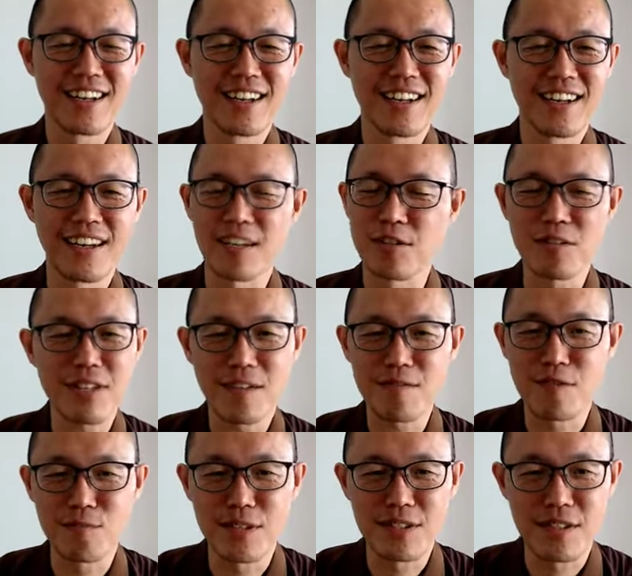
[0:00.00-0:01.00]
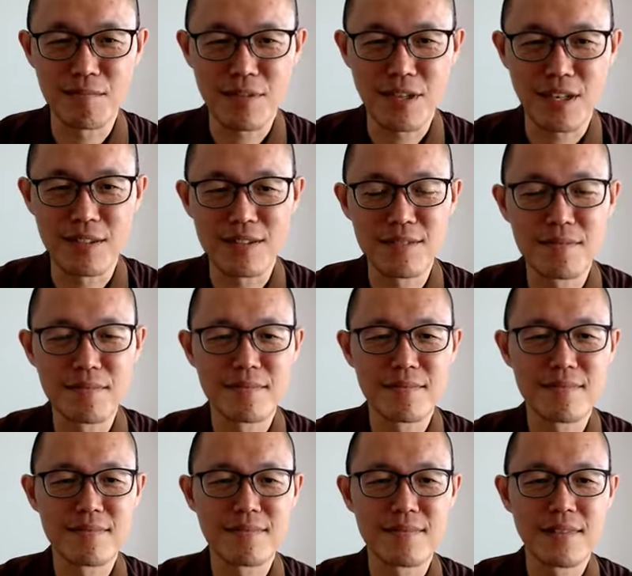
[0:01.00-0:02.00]
I don't have to be surprised.
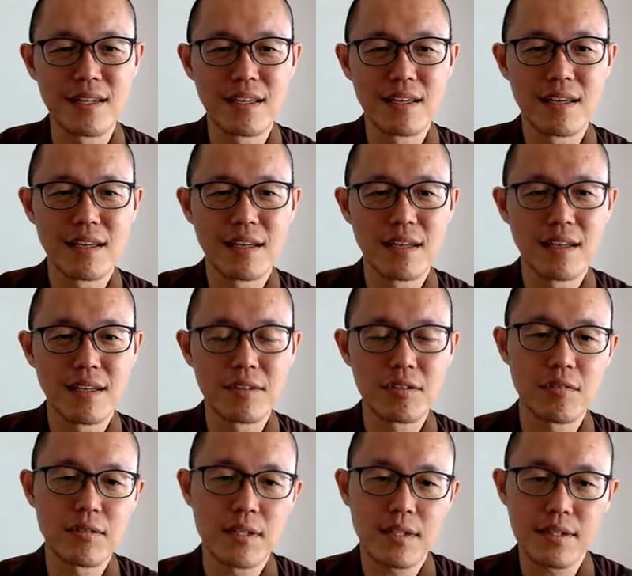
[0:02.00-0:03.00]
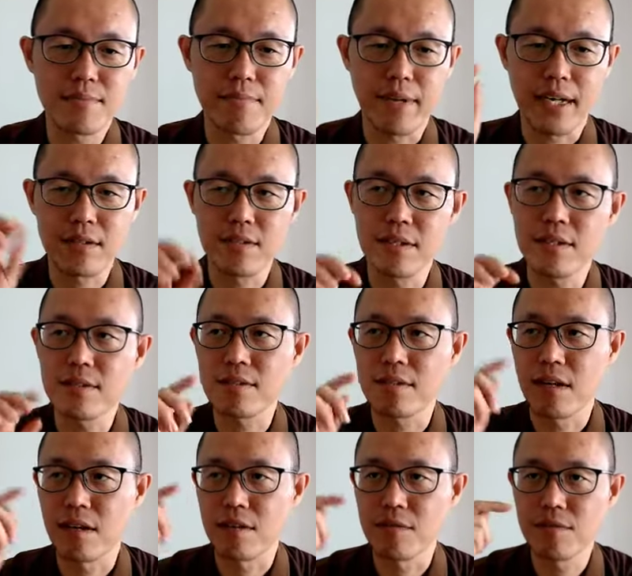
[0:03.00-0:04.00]
So this practice
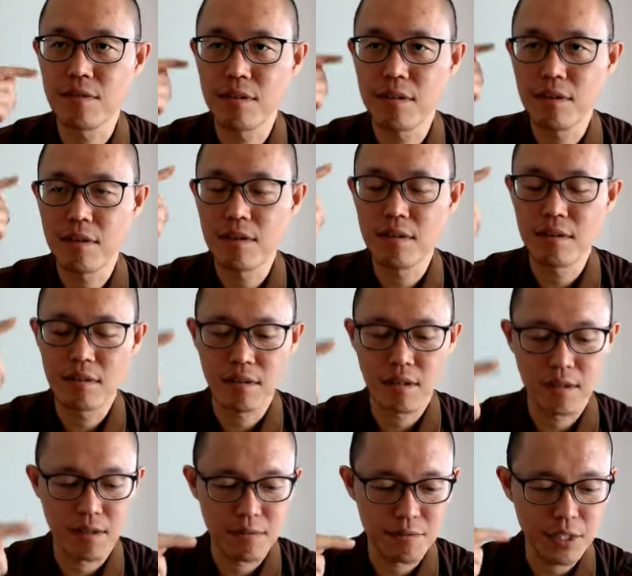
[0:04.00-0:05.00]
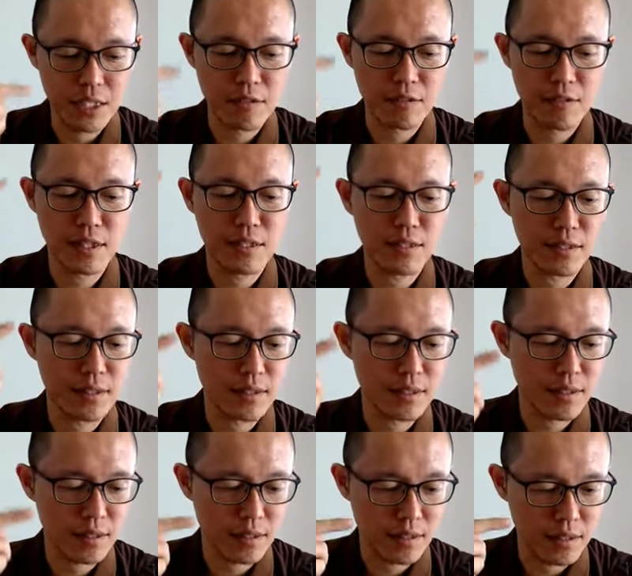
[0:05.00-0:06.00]
of frequent
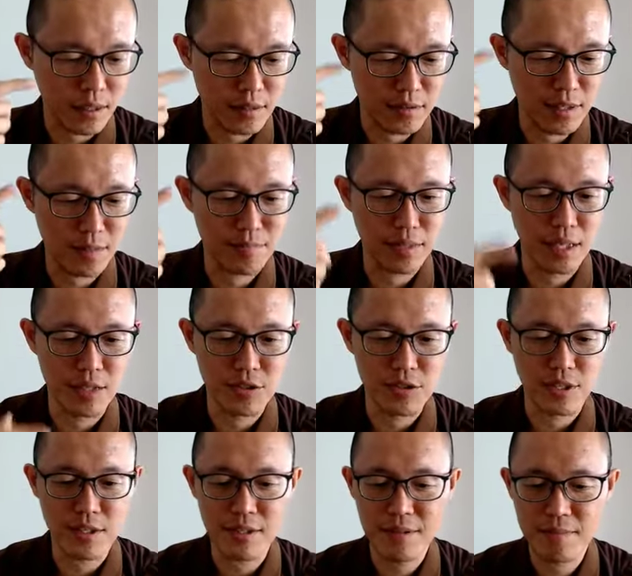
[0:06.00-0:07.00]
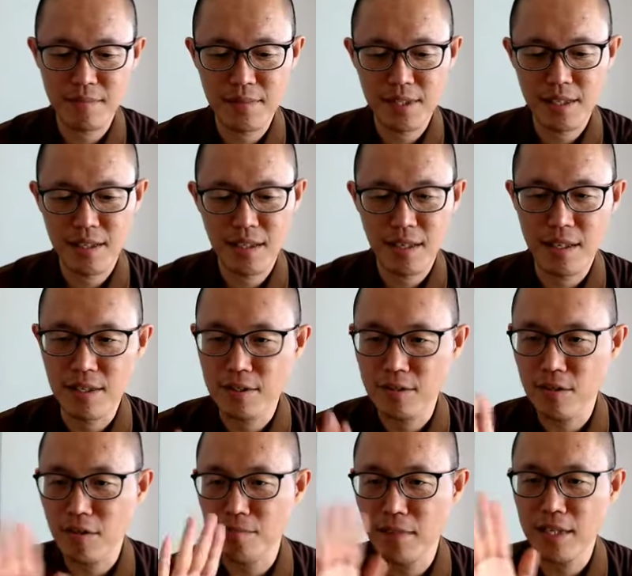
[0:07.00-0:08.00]
contemplation is
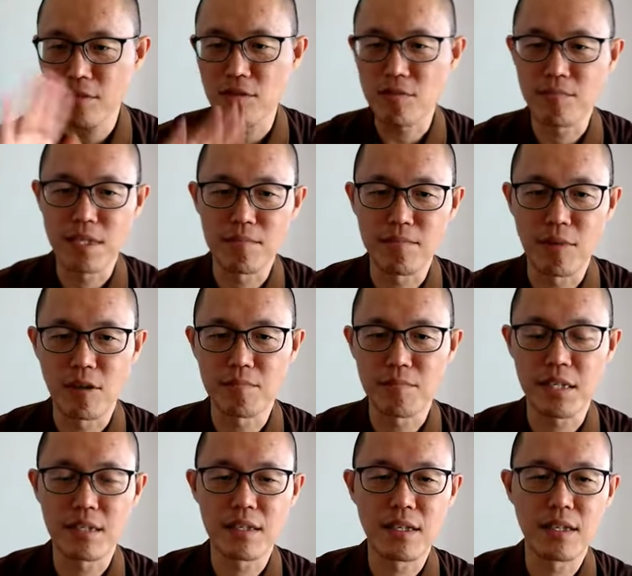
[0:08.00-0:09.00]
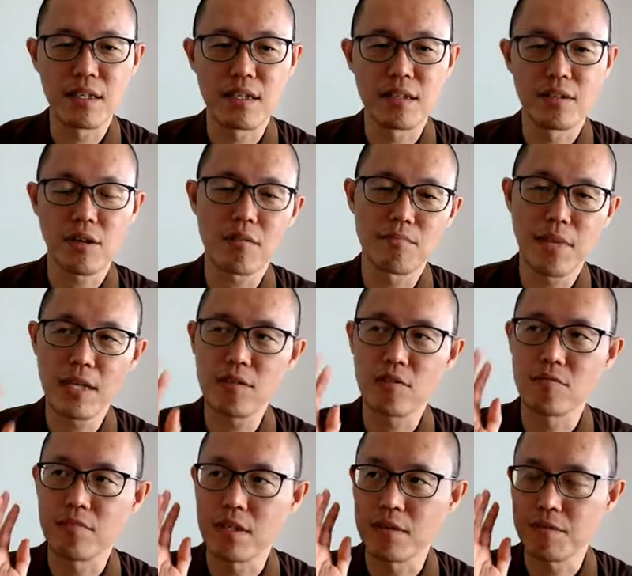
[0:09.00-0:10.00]
not meant to be morbid, not meant to
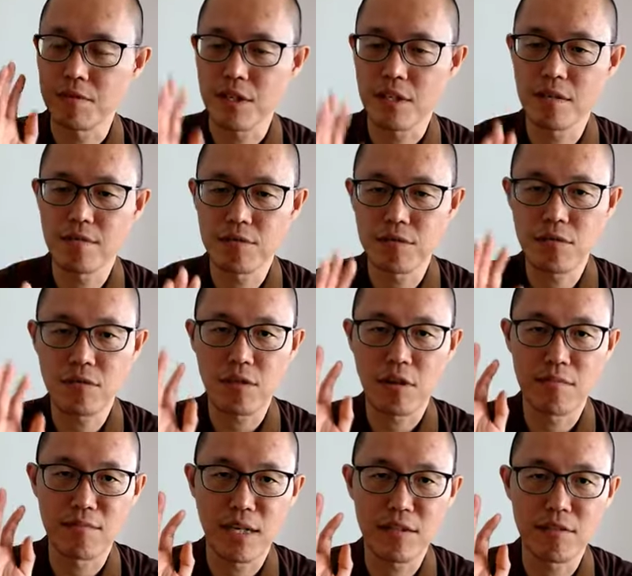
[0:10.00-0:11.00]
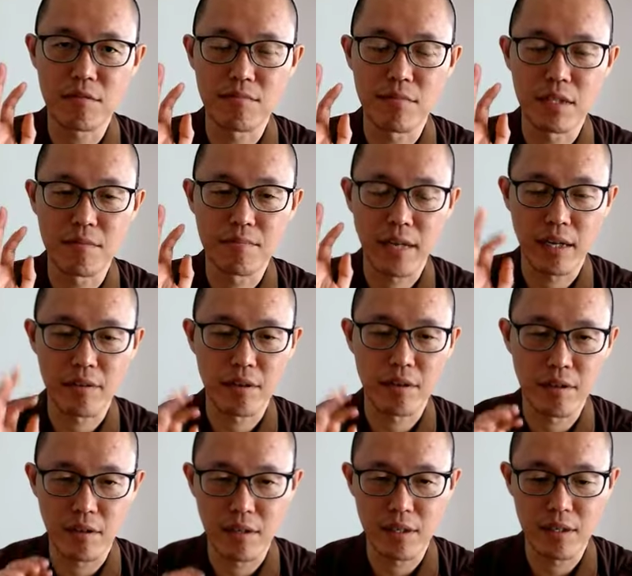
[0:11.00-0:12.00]
be fearful, not meant to be
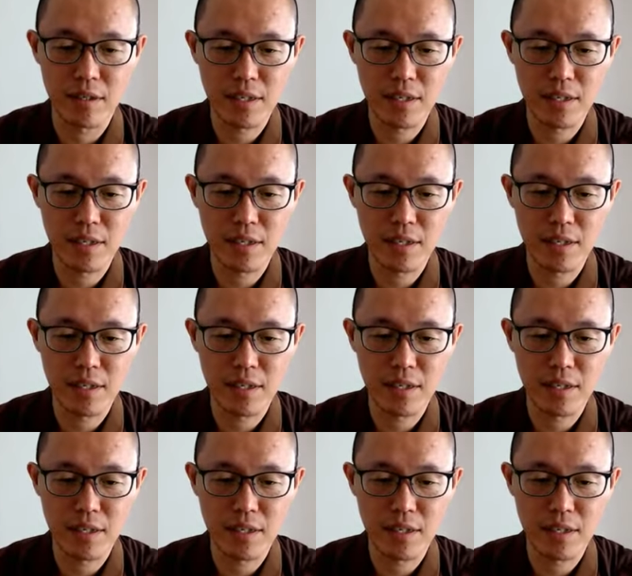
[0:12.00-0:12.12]
paranoid.